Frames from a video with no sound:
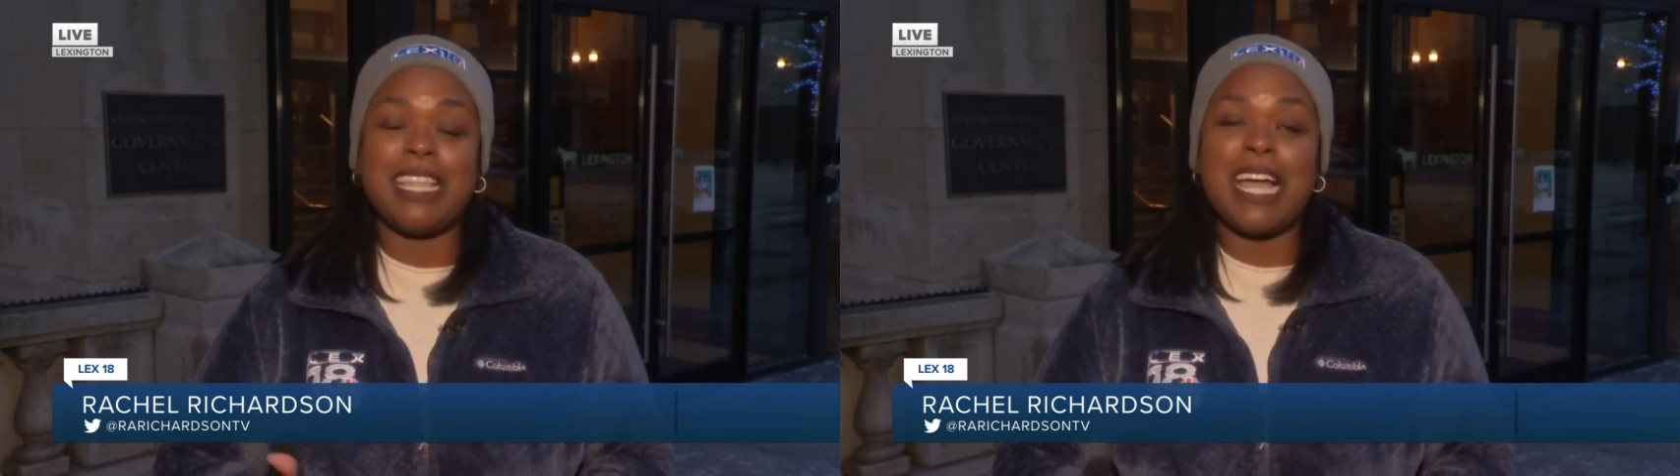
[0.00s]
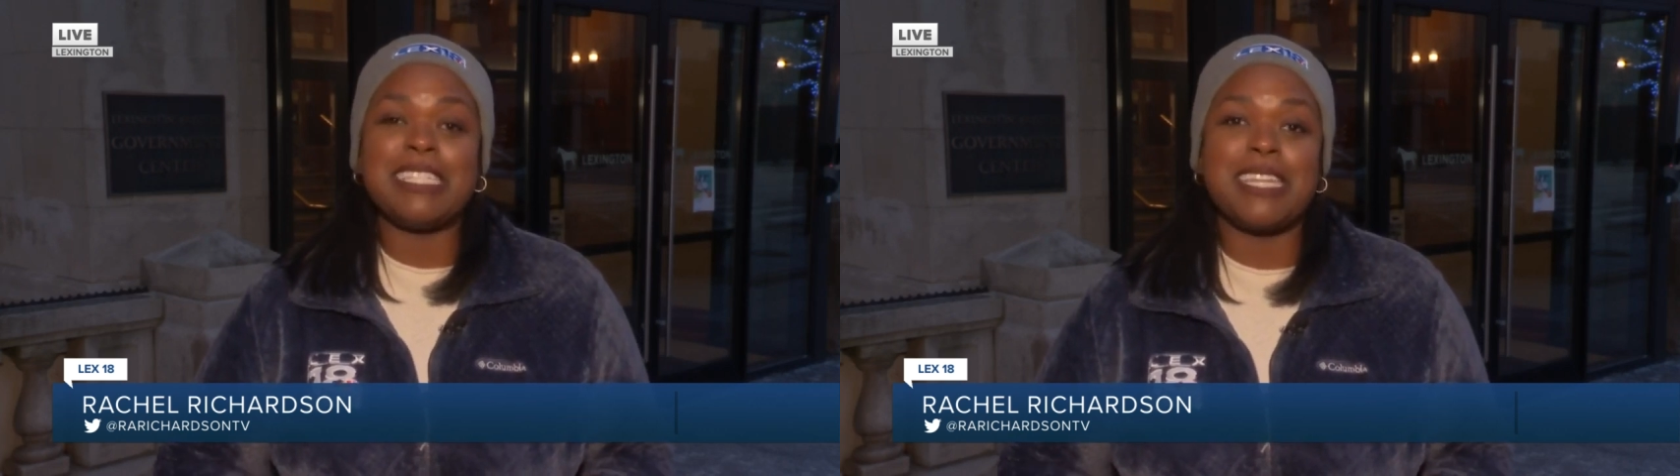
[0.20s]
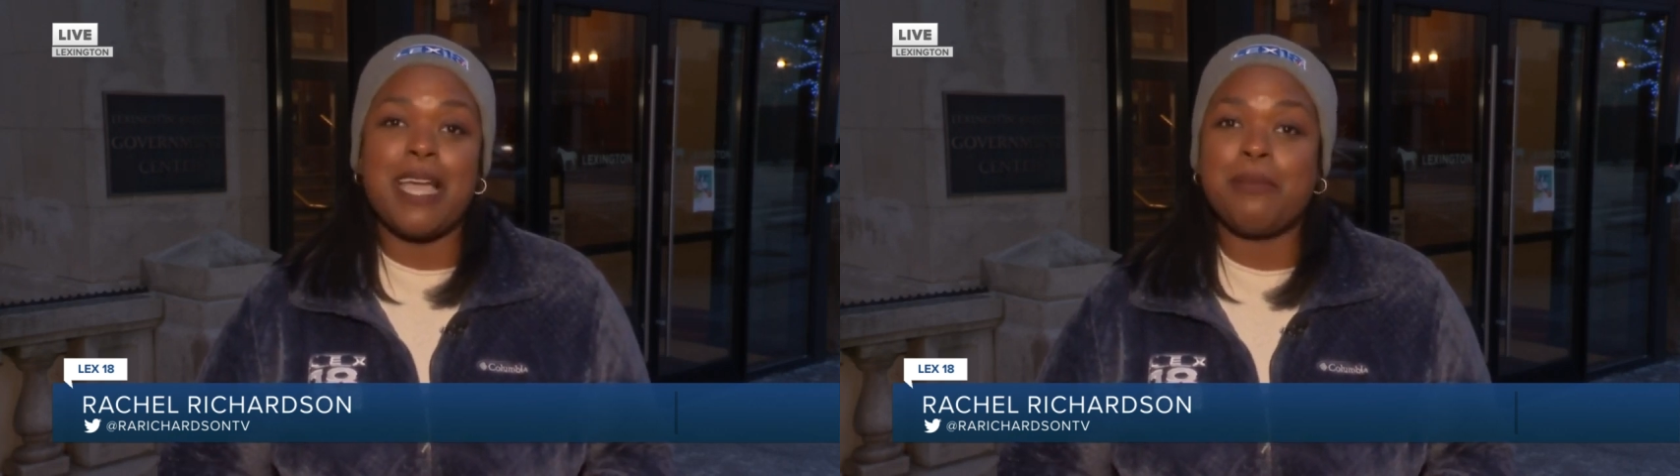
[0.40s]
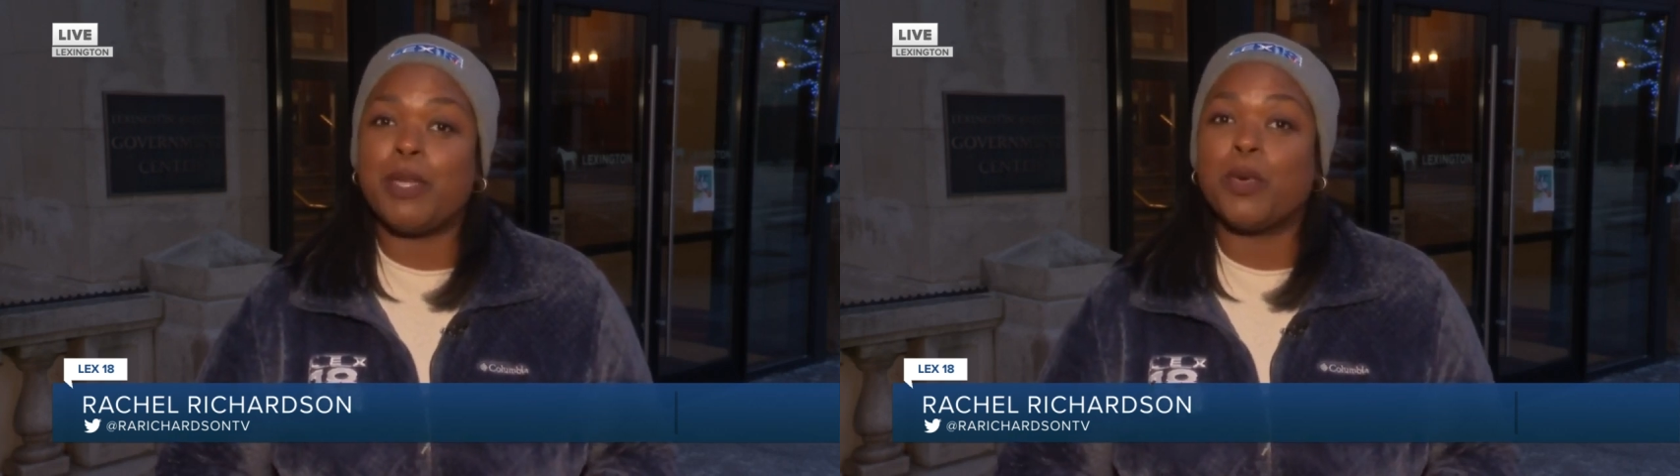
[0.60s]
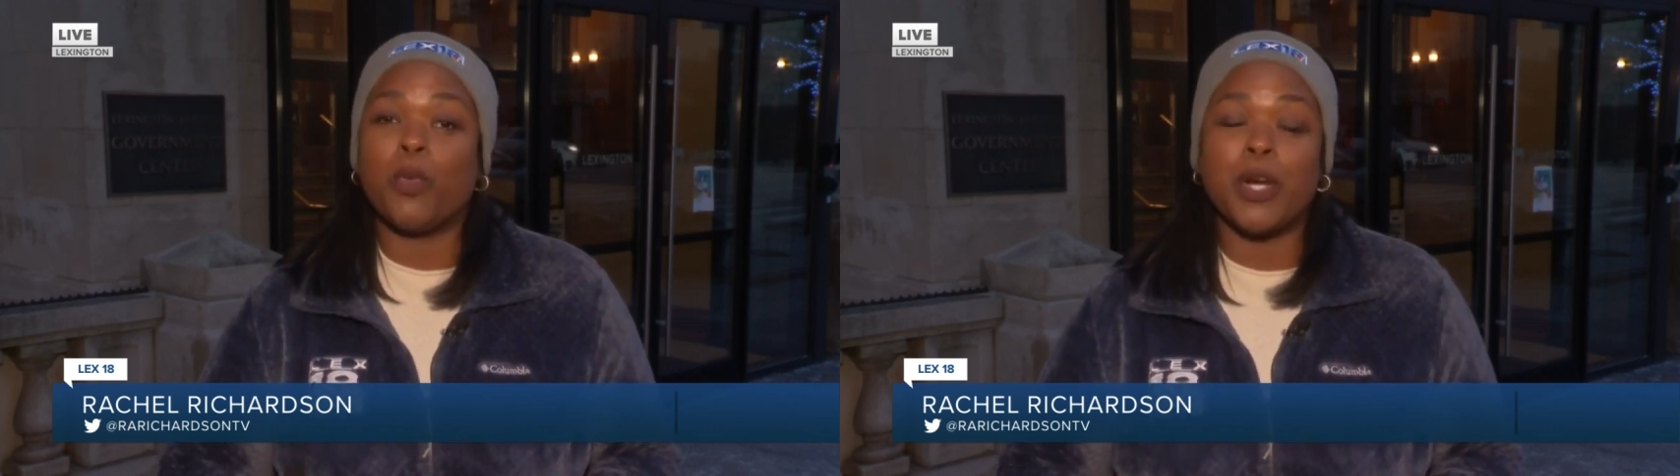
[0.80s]
last time
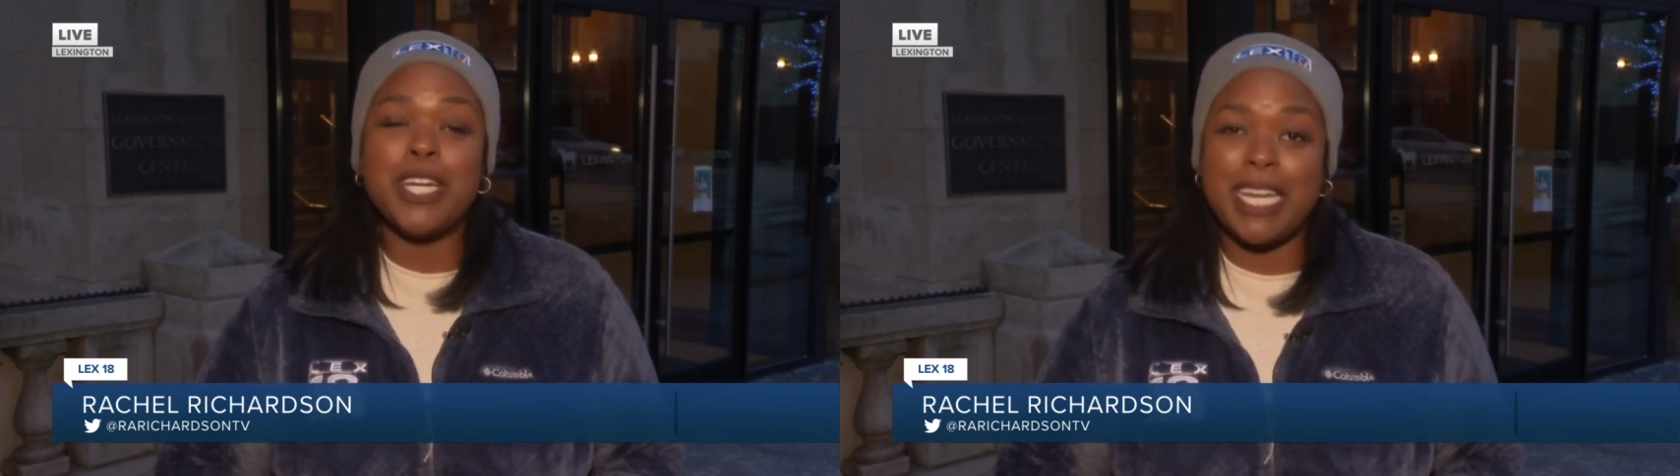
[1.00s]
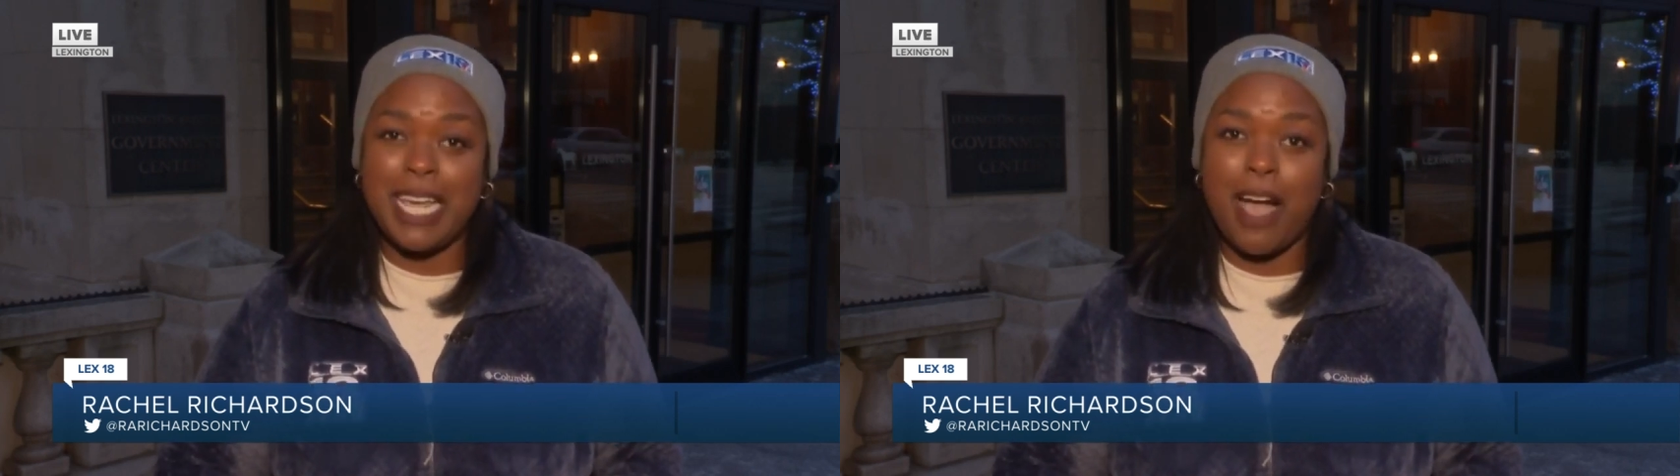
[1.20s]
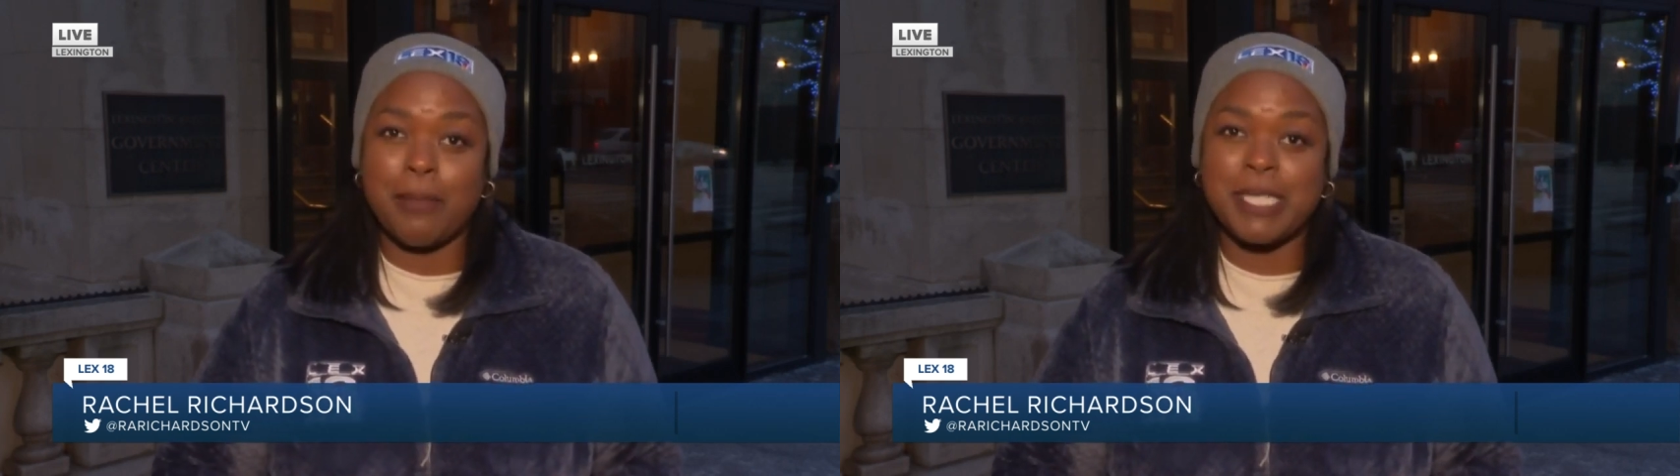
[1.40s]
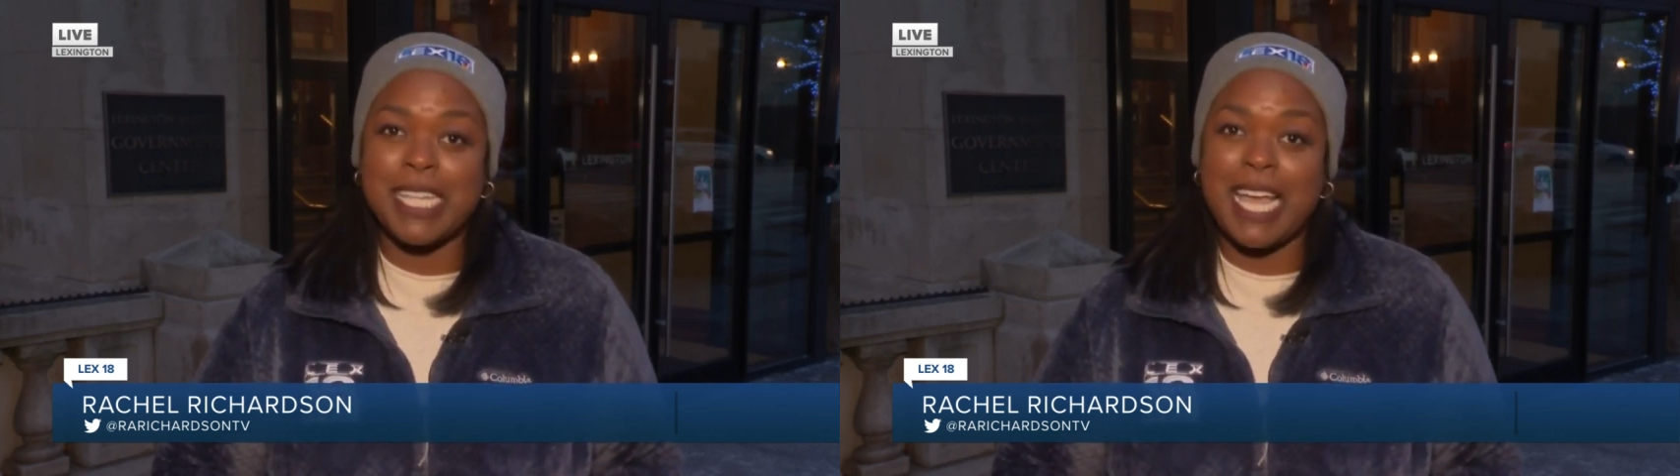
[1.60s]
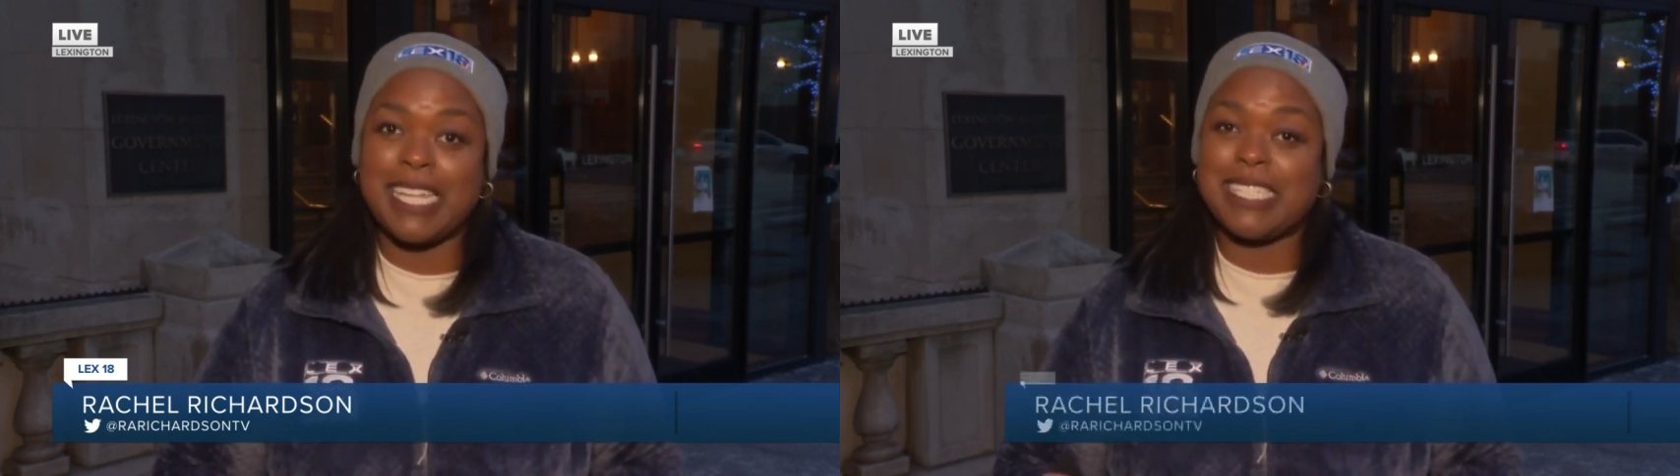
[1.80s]
there weren't any
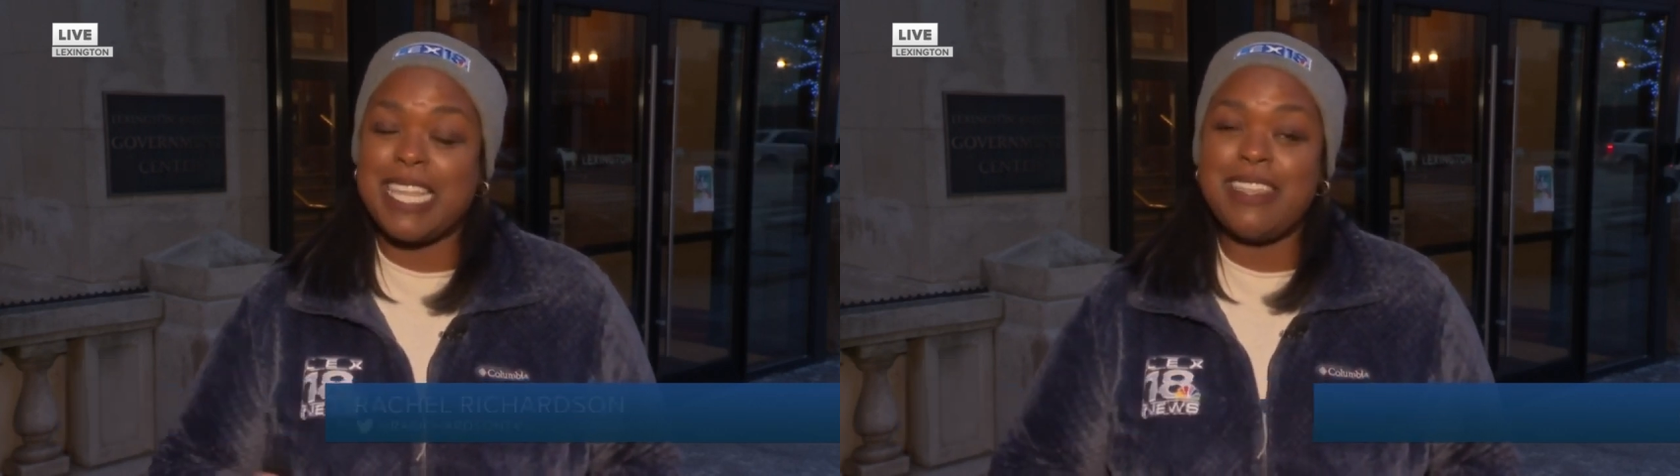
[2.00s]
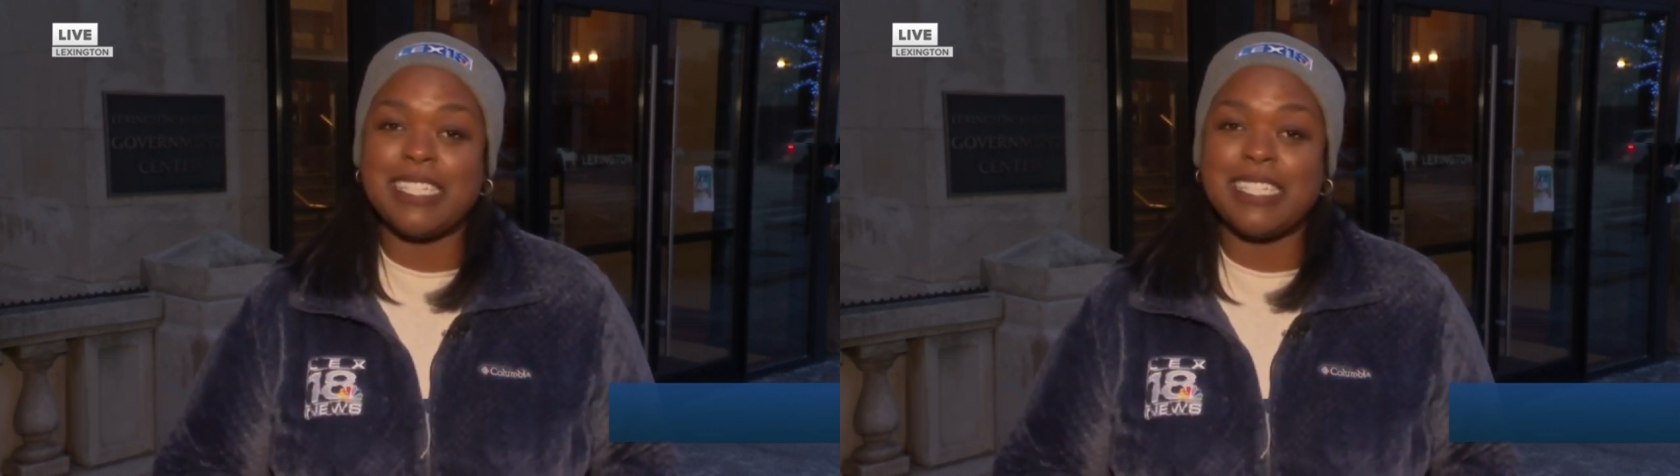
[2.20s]
homicides in